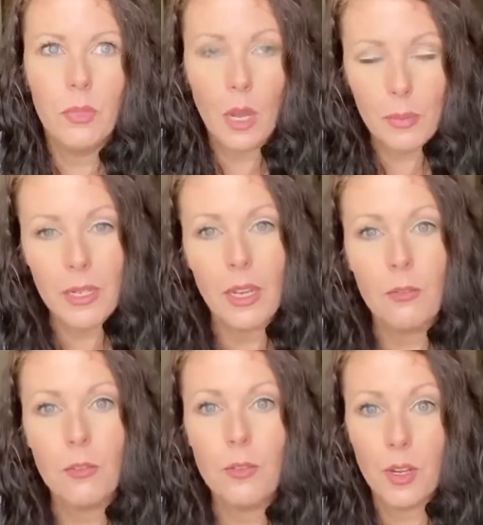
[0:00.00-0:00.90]
coming
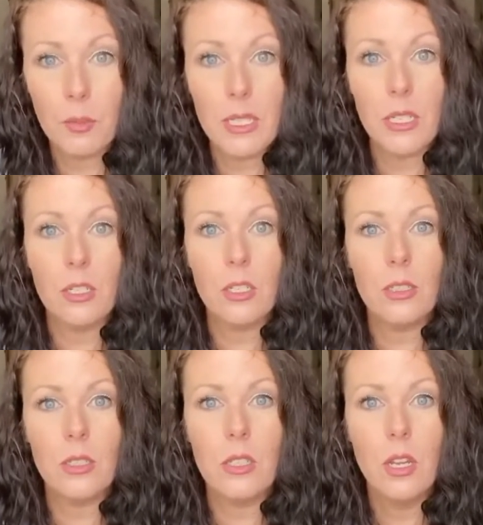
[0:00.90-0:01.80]
down for family
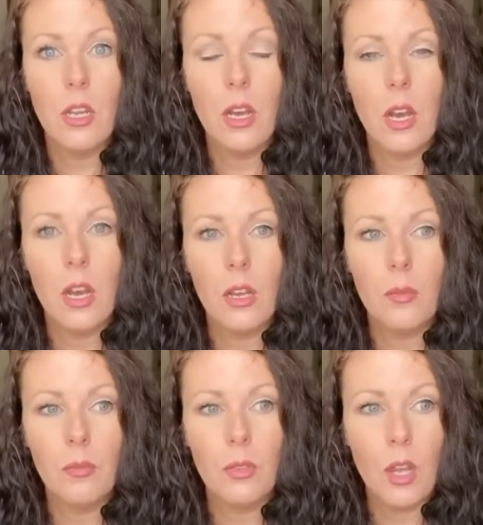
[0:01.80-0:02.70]
dinners,
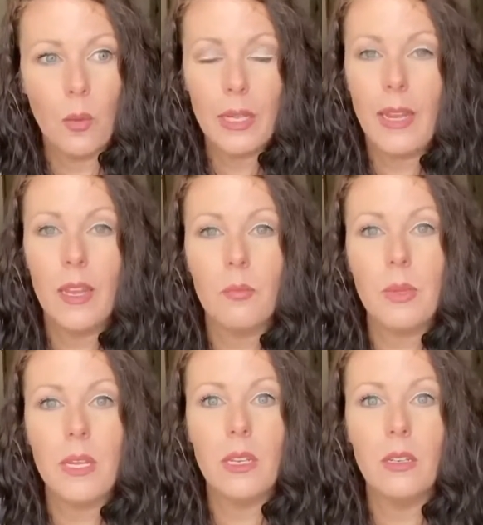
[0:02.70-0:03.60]
going
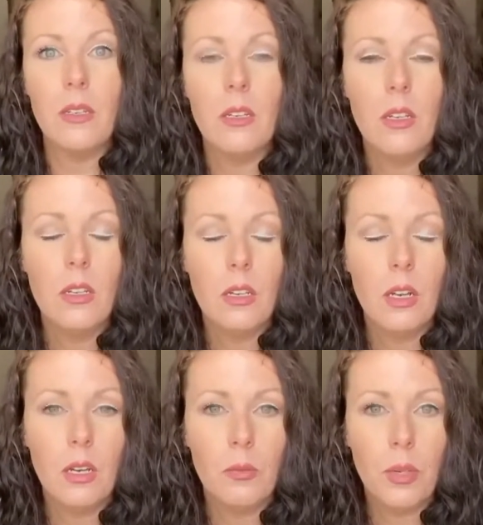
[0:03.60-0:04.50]
camping,
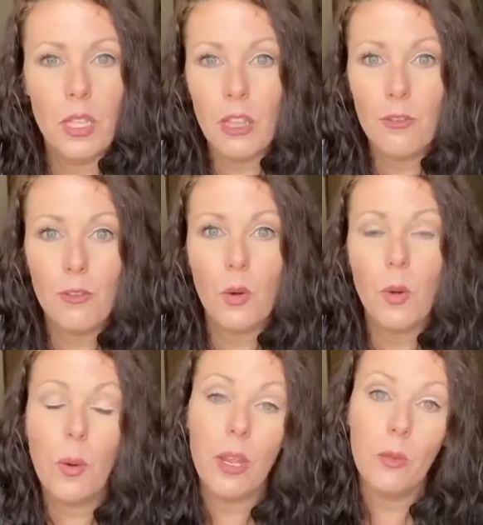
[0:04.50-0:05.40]
putting the phone
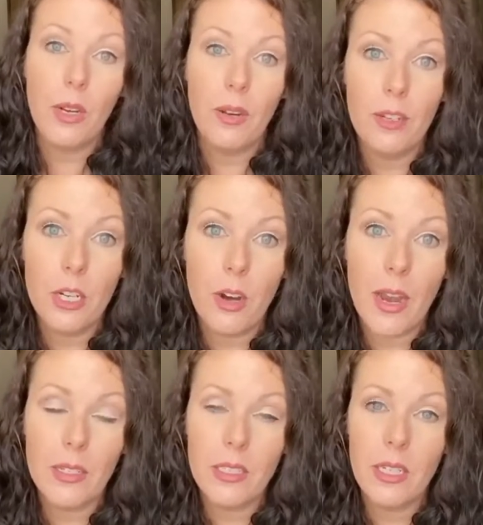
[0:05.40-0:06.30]
away whenever you're
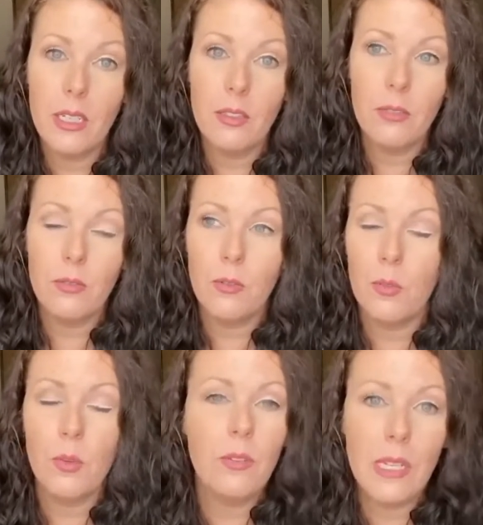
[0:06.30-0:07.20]
asking for
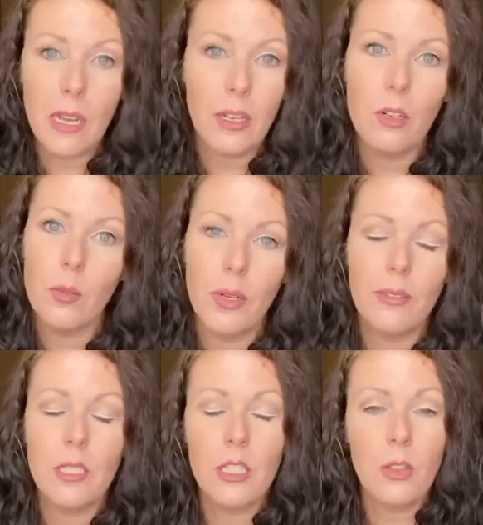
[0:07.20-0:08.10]
movie night or
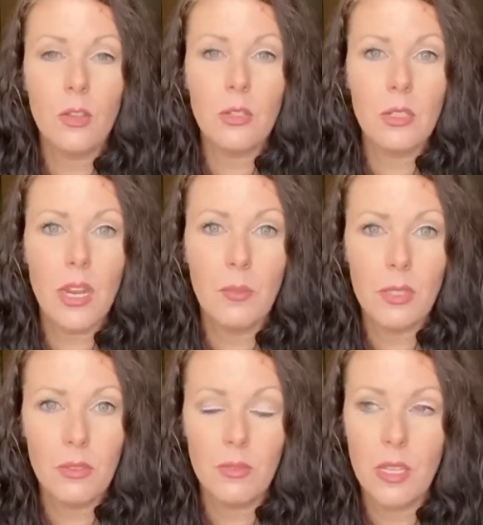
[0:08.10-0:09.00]
whatever. So those are
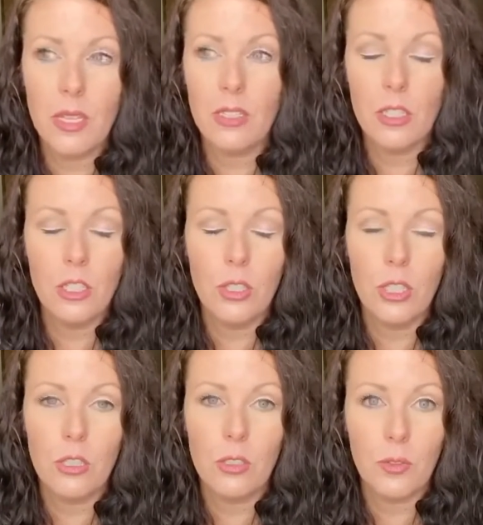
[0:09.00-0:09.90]
types of things that you
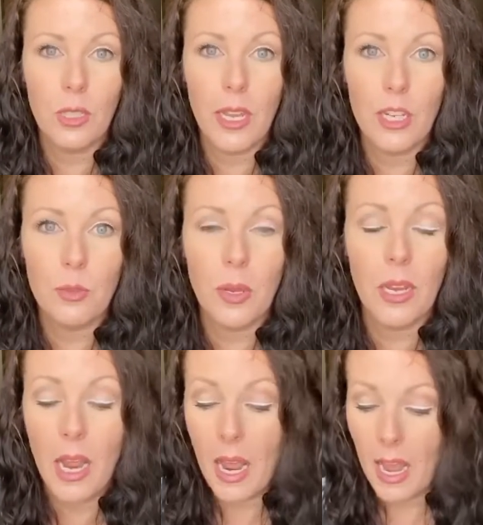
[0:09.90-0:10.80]
can use for engagement.